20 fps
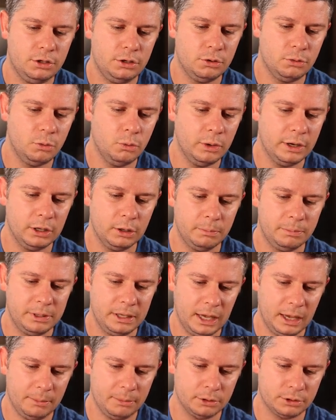you will
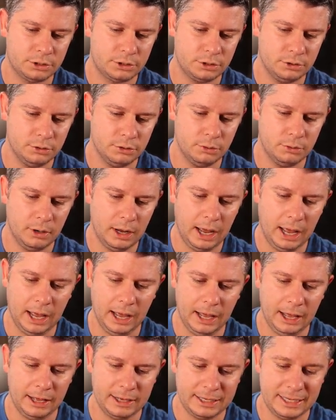be able to
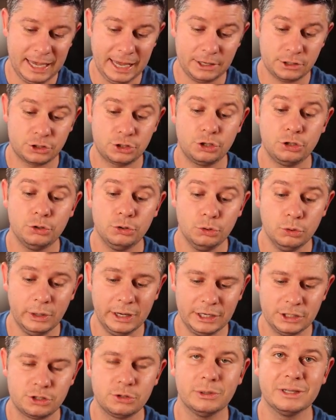get 2
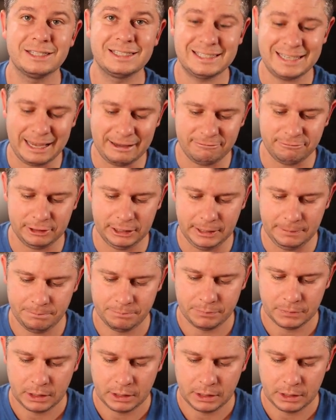into it safely.